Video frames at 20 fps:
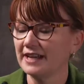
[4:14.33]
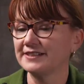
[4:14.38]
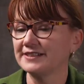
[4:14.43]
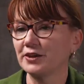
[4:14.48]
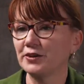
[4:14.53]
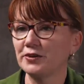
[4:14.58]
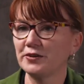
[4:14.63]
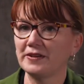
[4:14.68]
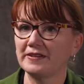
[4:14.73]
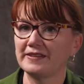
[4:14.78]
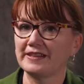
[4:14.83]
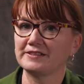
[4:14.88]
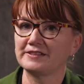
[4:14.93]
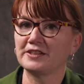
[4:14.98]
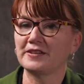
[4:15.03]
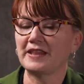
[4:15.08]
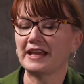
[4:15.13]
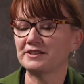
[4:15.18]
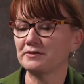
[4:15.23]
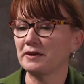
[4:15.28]
So
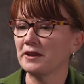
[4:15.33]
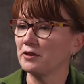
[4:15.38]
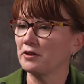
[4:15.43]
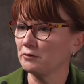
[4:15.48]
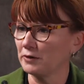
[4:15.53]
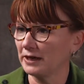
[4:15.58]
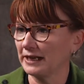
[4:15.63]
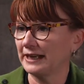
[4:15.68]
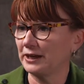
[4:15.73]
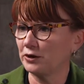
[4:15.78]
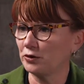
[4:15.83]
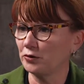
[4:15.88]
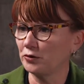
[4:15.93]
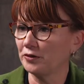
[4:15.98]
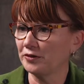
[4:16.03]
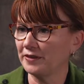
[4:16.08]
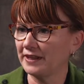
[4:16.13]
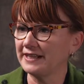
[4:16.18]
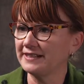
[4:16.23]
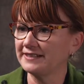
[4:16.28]
that's one of the really
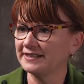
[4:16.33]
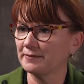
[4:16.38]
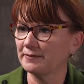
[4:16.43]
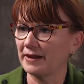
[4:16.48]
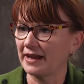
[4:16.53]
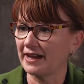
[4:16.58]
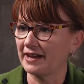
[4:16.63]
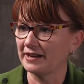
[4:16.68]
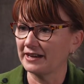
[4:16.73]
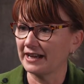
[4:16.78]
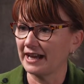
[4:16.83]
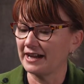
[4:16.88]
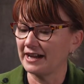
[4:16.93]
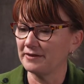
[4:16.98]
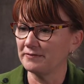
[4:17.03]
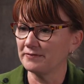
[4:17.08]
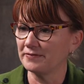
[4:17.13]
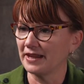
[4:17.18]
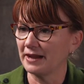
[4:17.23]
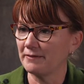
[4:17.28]
cool things about
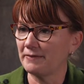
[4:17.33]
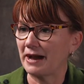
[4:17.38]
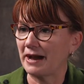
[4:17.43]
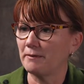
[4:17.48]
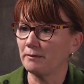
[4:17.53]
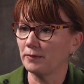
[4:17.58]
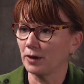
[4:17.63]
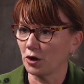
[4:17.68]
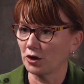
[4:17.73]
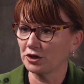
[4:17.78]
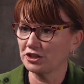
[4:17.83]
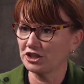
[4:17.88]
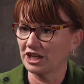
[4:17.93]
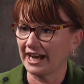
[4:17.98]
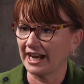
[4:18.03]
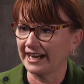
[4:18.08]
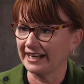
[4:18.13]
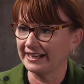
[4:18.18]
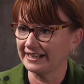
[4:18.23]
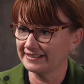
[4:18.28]

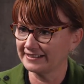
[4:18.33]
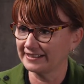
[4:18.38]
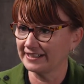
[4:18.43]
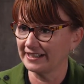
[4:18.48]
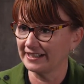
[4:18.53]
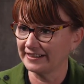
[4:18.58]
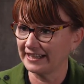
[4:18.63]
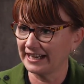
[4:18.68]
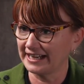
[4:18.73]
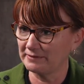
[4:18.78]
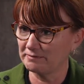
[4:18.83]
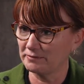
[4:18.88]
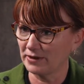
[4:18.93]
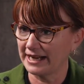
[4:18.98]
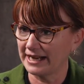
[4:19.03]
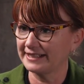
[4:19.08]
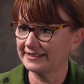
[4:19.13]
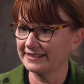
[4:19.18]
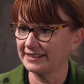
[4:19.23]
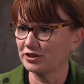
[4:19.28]
blockchain, isn't it? That it
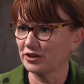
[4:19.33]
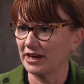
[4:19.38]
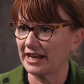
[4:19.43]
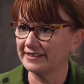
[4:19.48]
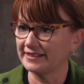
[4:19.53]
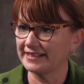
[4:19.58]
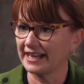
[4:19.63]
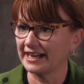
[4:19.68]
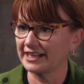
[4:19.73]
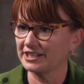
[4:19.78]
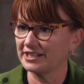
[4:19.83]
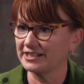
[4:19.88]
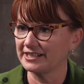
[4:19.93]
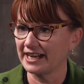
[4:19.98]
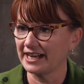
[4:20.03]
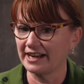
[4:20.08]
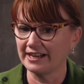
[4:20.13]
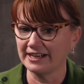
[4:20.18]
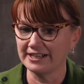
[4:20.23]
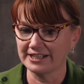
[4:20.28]
breaks the transaction
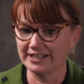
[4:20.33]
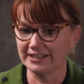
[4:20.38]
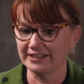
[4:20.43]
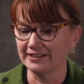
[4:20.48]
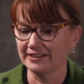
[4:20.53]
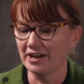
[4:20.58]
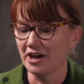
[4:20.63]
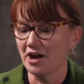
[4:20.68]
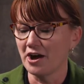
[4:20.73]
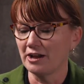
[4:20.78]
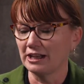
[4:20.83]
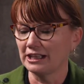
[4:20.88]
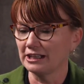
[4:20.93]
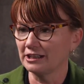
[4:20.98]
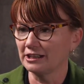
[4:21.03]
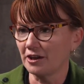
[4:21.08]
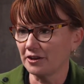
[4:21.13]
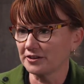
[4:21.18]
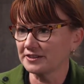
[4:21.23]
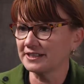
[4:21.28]
down into
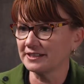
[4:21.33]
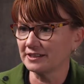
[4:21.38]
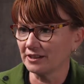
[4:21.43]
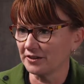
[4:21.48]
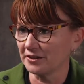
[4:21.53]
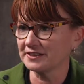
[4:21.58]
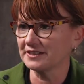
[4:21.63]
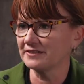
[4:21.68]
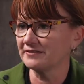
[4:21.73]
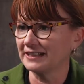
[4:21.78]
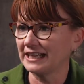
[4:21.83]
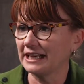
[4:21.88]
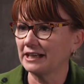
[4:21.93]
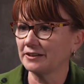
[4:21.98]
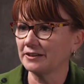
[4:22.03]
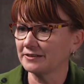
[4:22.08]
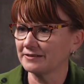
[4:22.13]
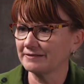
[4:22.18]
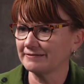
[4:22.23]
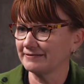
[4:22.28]
lots and lots of
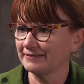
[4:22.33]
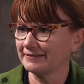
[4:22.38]
little